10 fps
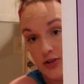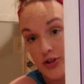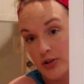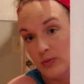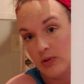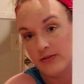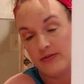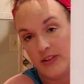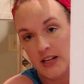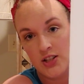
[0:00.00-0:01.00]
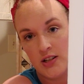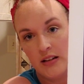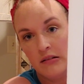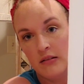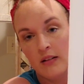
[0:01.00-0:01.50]
sure won't finish
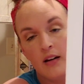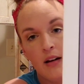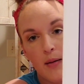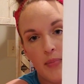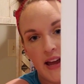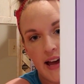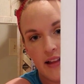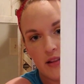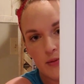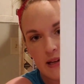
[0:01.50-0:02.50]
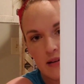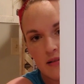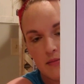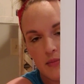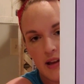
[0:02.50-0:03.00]
it by Halloween,
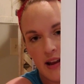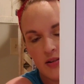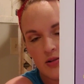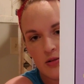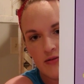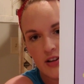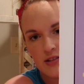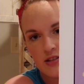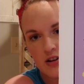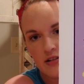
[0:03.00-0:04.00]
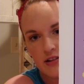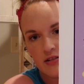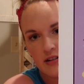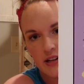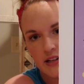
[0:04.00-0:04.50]
and I don't know if I'll start it
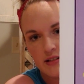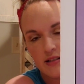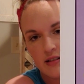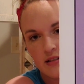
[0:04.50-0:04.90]
or not.